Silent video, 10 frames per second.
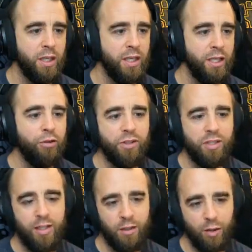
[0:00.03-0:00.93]
You can
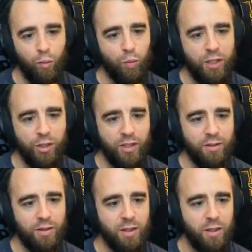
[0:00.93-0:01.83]
see here they're ridging,
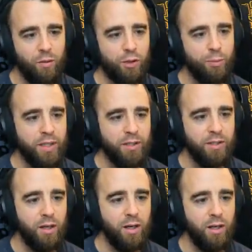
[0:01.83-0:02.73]
which means
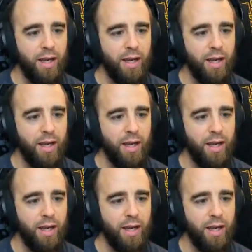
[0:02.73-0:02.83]
the